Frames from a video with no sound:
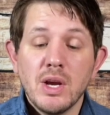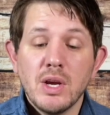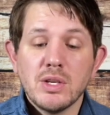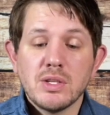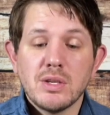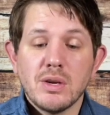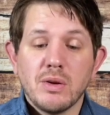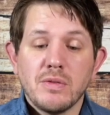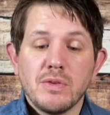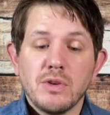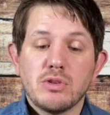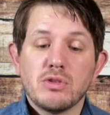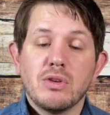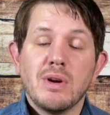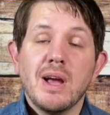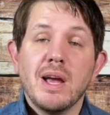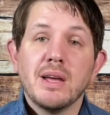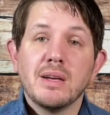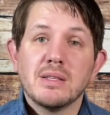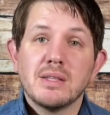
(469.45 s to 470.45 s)
So if you're
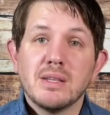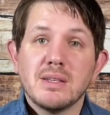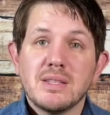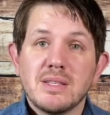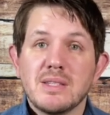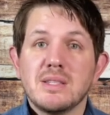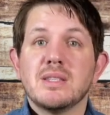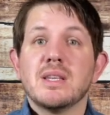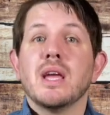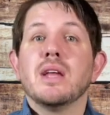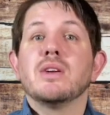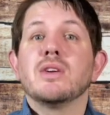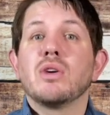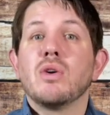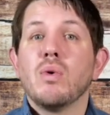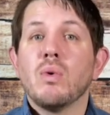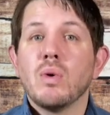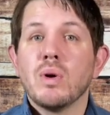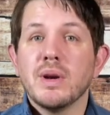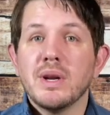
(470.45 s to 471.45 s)
trying to send
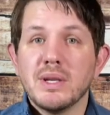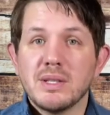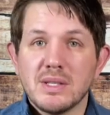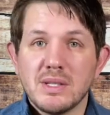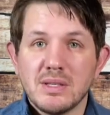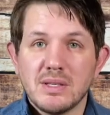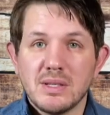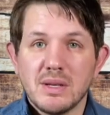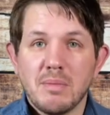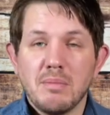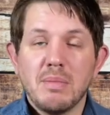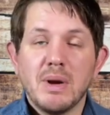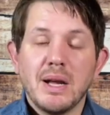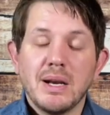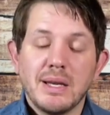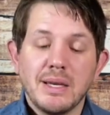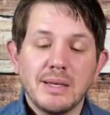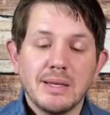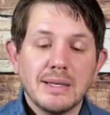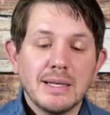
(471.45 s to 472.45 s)
coordinates to
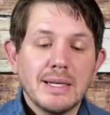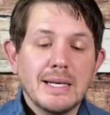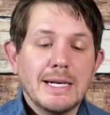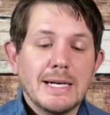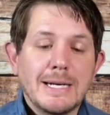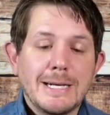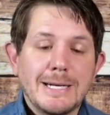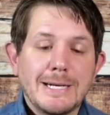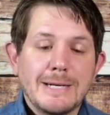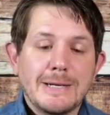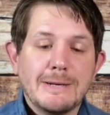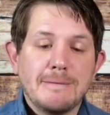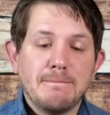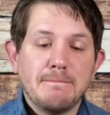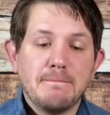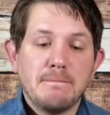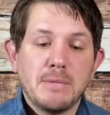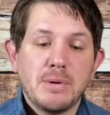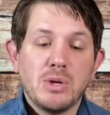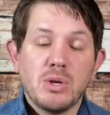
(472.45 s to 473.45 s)
somebody,
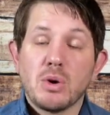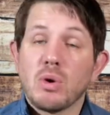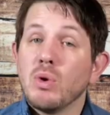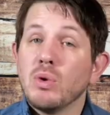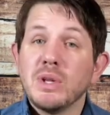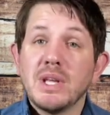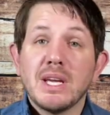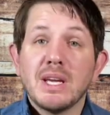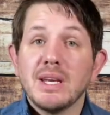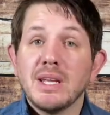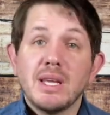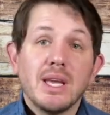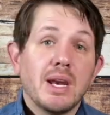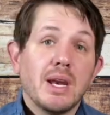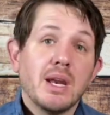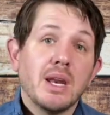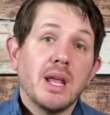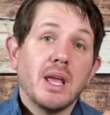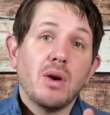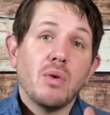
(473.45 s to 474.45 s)
you're only going to get
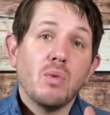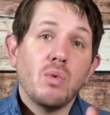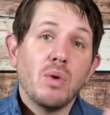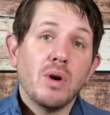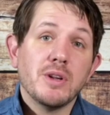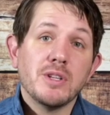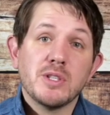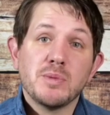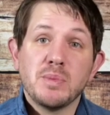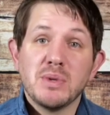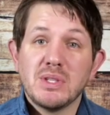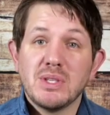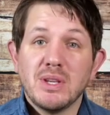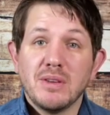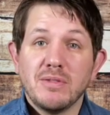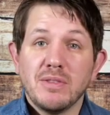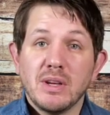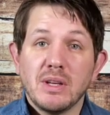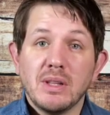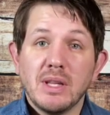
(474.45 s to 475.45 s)
it in one
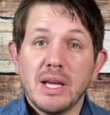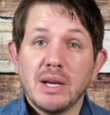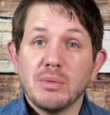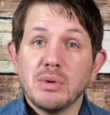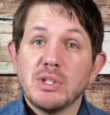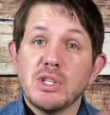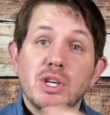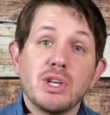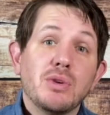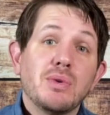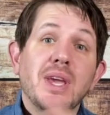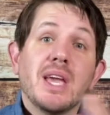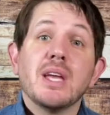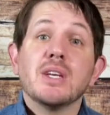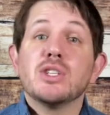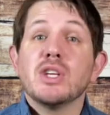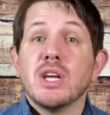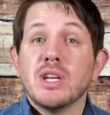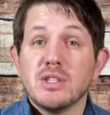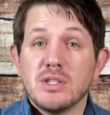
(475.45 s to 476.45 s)
specific language, and you
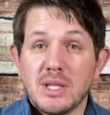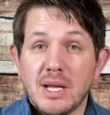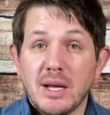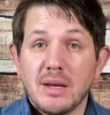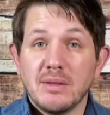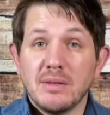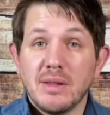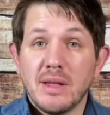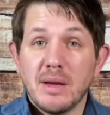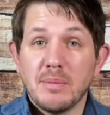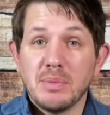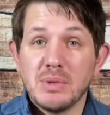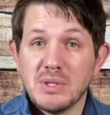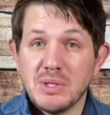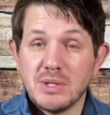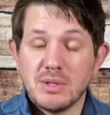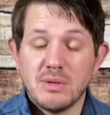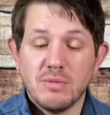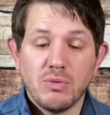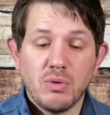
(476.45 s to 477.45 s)
can't change that
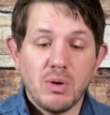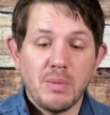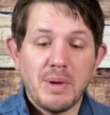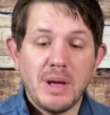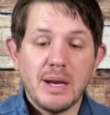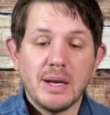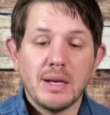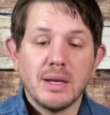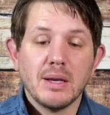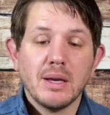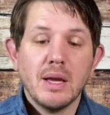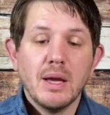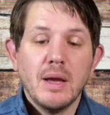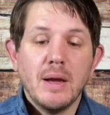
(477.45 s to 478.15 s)
position formatting.